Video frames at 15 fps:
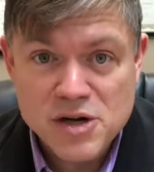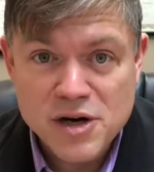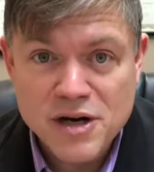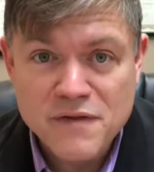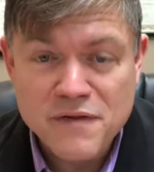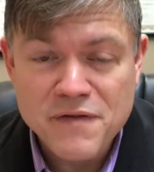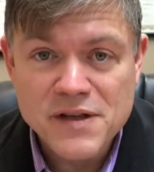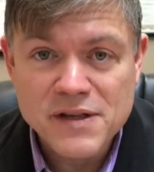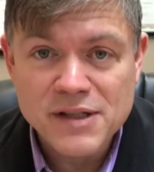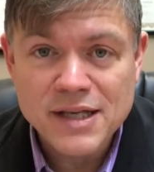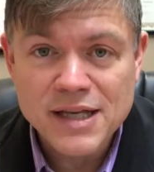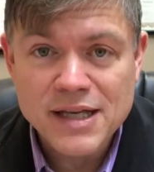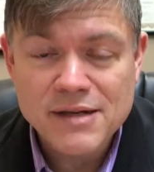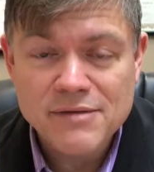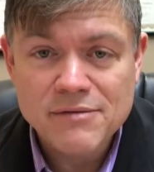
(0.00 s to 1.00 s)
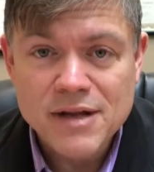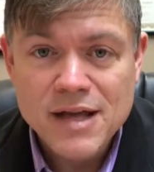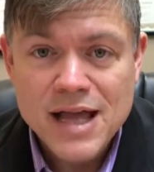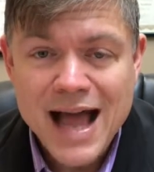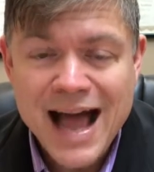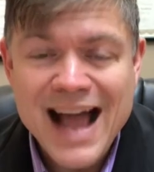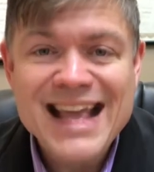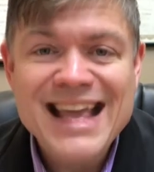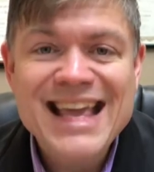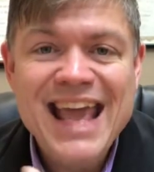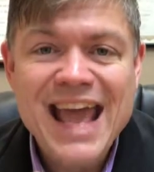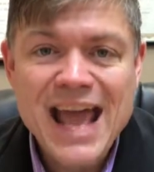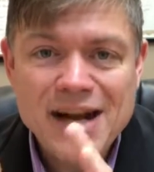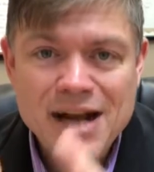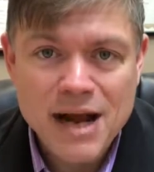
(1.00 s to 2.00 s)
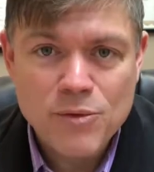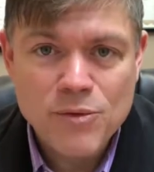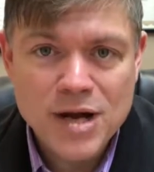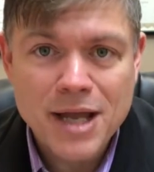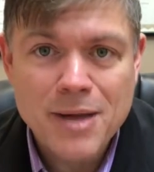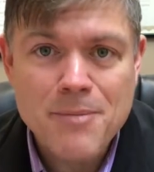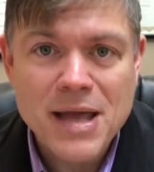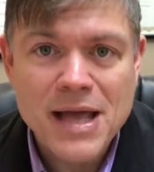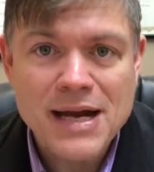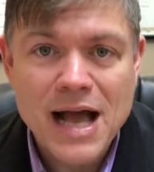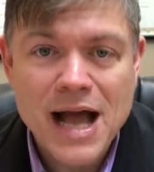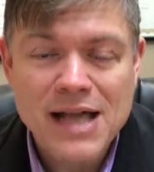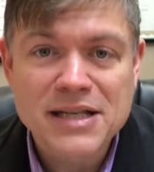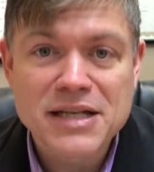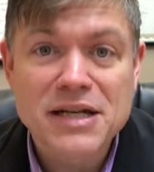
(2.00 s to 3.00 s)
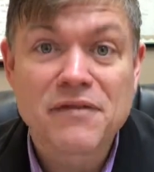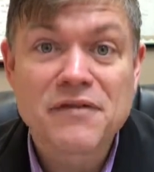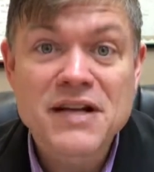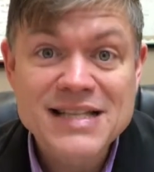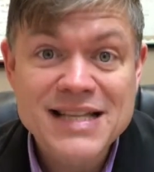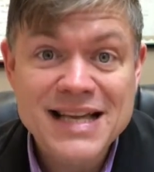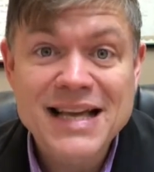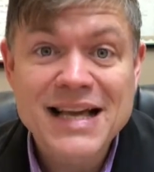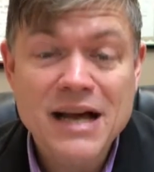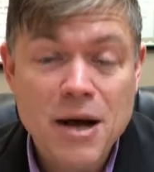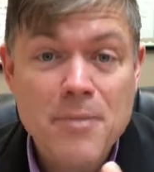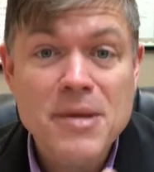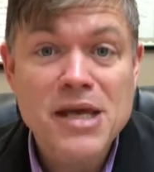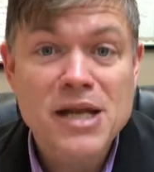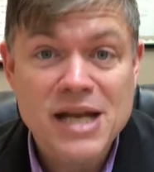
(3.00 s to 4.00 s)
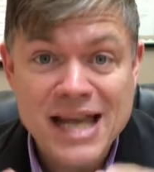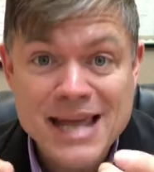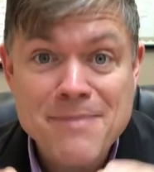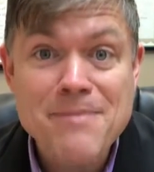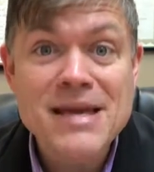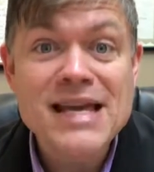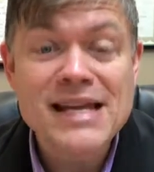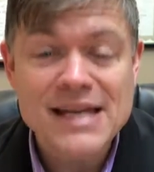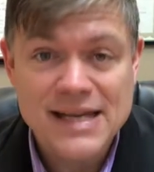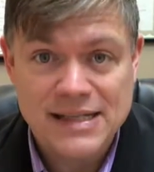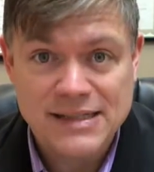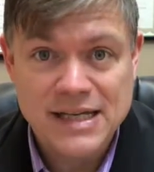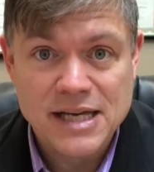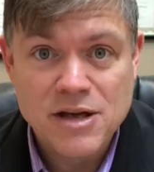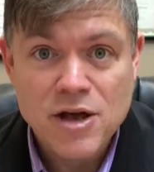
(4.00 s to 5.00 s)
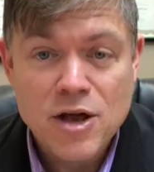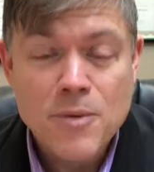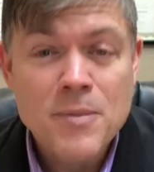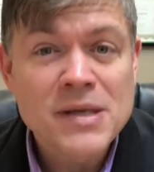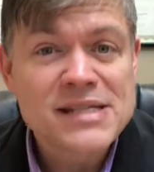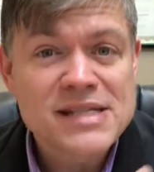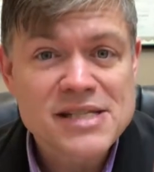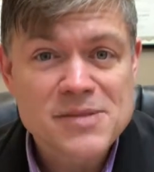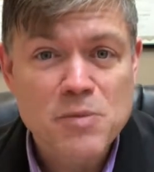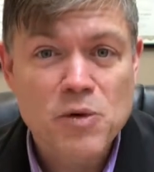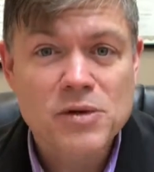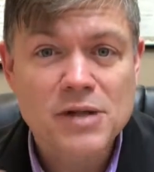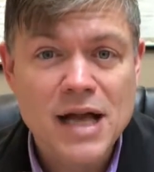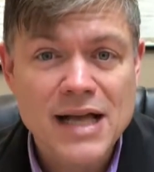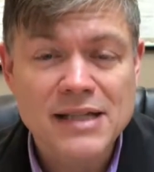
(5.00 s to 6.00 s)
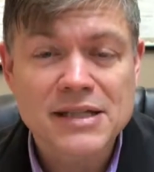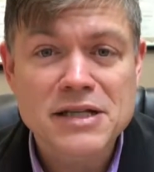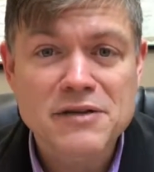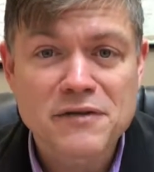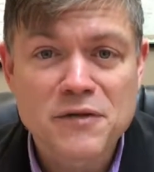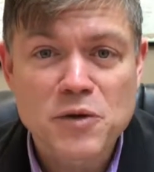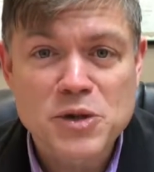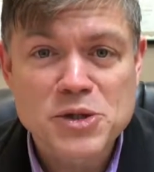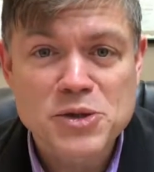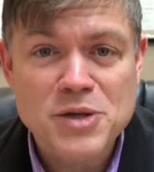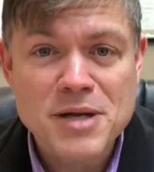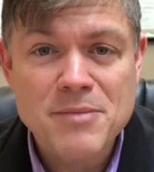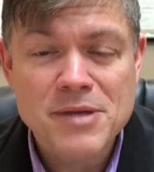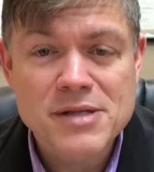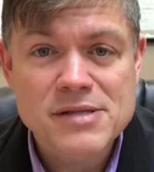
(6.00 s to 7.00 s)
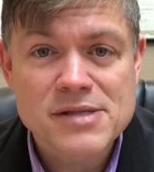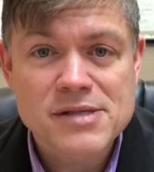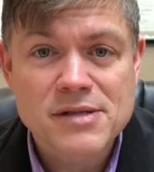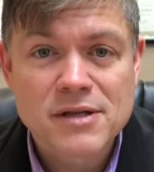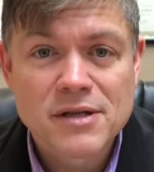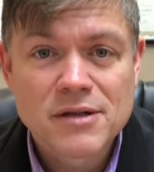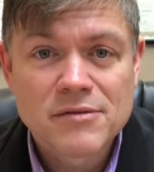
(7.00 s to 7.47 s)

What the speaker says: started feeling it, I cannot recommend highly enough to come in immediately, because it's more likely in 4 treatments,